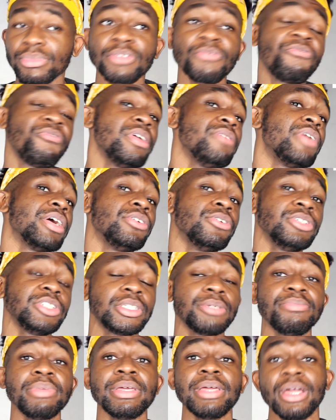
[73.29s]
Viva used
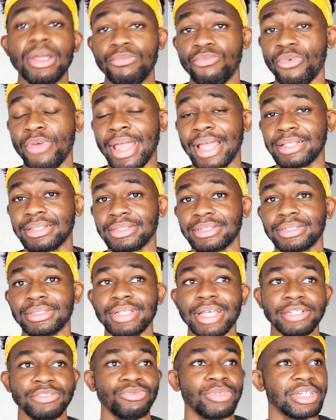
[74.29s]
to be a brand
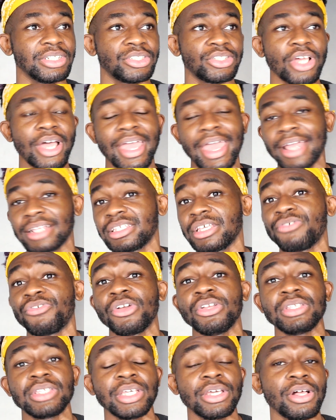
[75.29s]
that was active
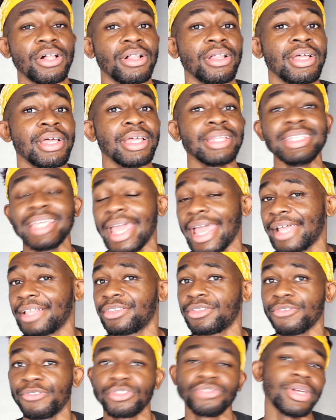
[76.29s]
until the
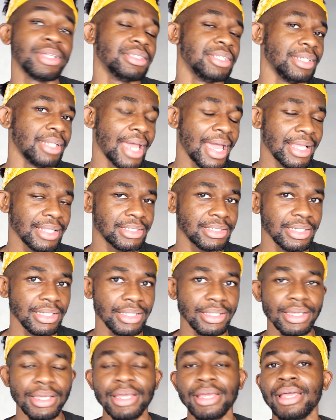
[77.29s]
end of
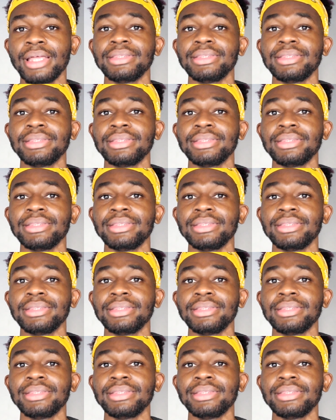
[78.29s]
2019.